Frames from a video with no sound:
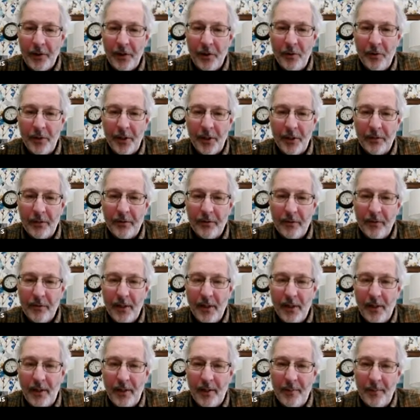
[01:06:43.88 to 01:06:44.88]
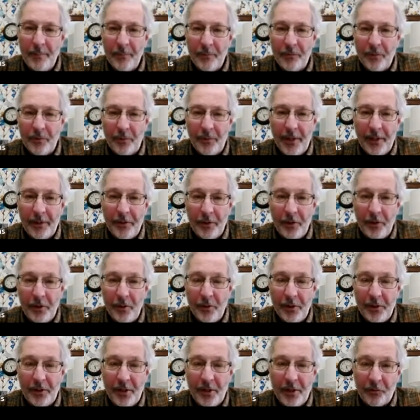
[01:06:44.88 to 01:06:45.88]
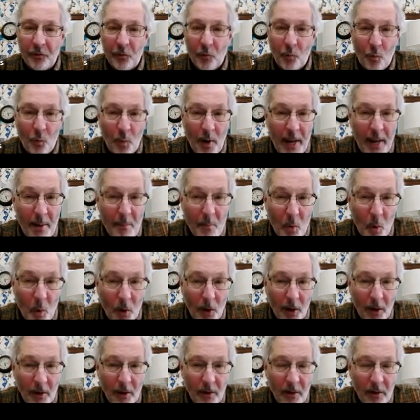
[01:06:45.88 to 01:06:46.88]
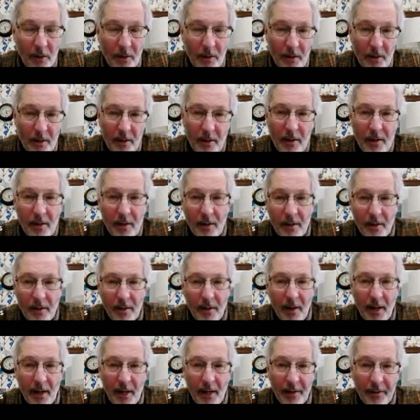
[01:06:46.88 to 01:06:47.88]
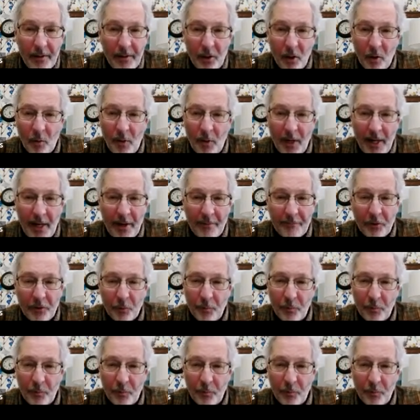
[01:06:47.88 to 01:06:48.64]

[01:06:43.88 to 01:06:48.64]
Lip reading: unit so that the unit doesn't weigh more. You don't want to have to